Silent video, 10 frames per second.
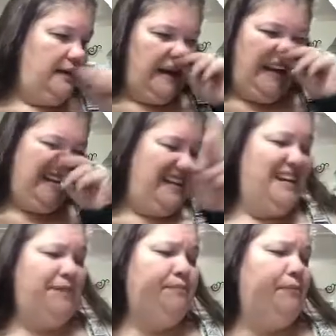I need
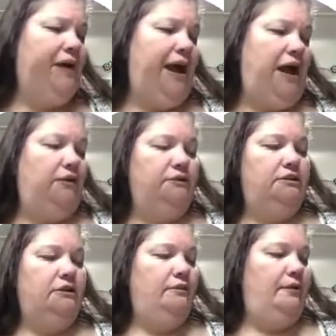a brown,
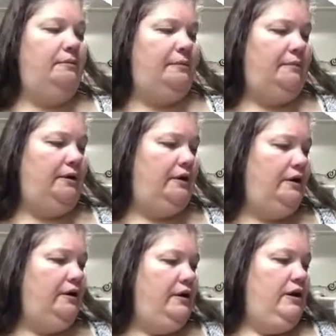so remember
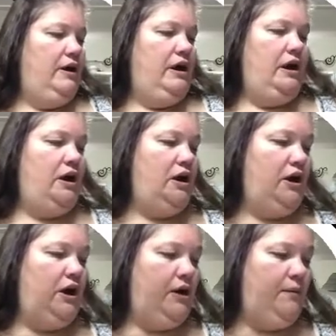
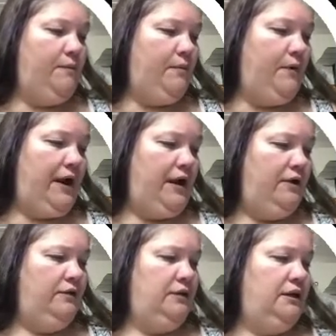our
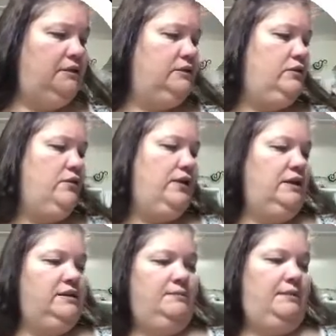brown is
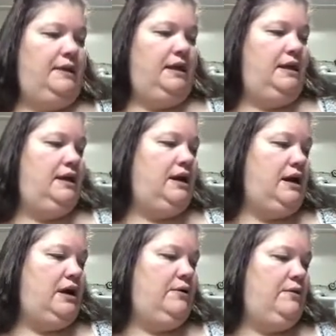going to be
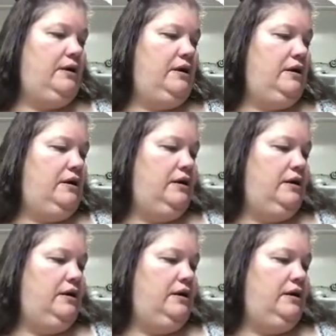our